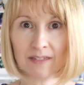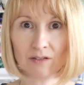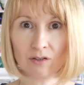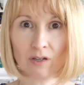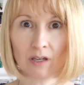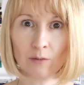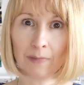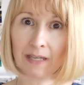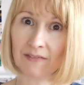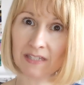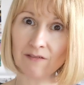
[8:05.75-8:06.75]
So you
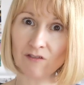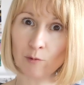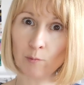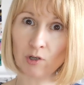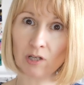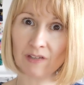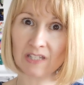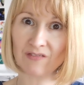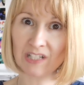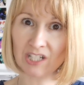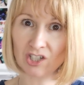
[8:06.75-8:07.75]
may have seen from a
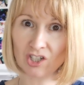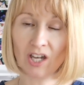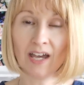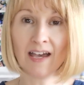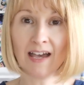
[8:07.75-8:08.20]
previous video,